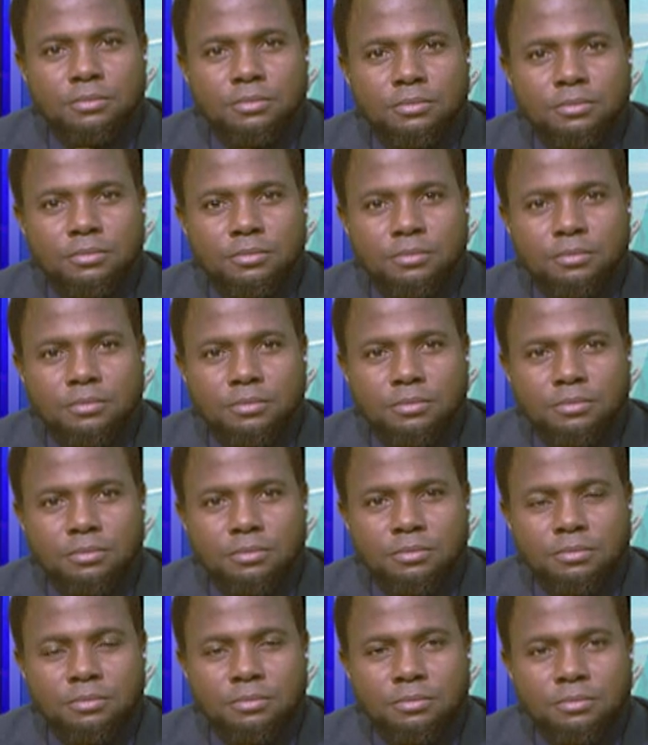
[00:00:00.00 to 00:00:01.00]

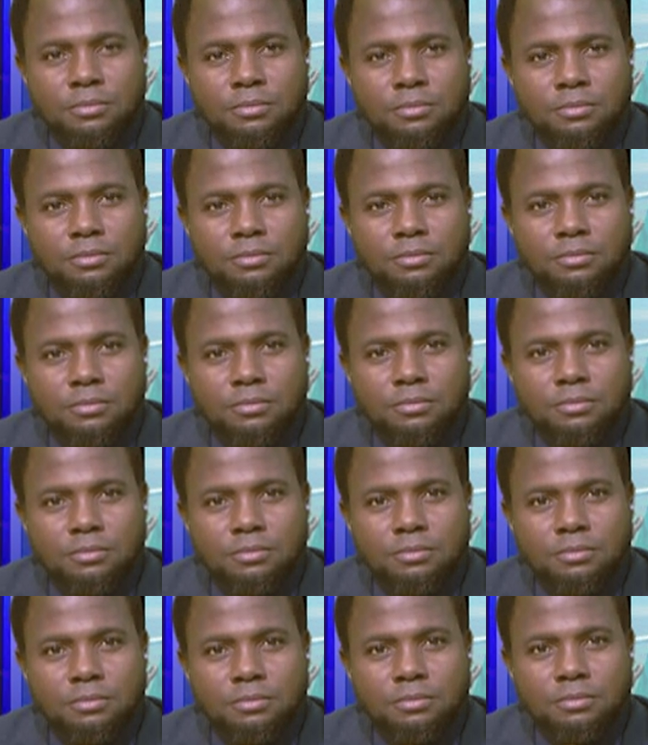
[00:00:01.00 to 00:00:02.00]

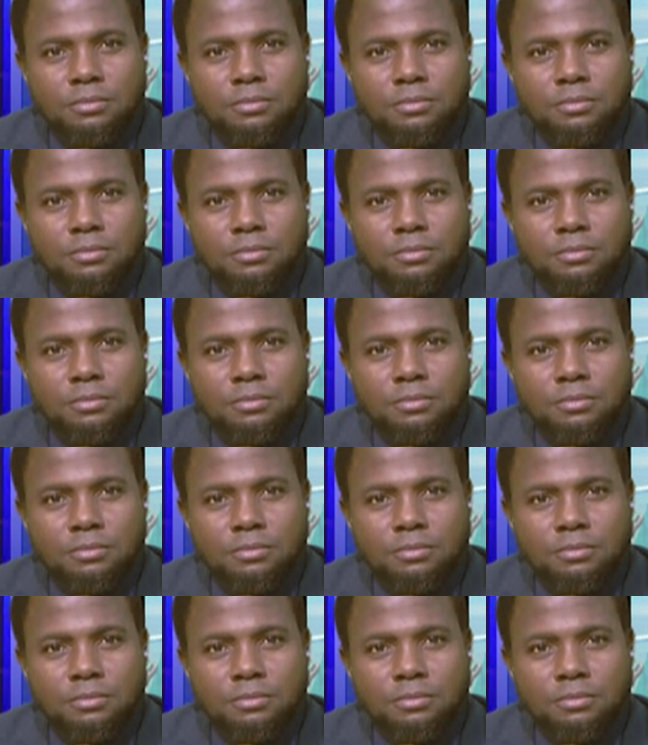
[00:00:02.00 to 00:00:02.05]
The person shown says nothing.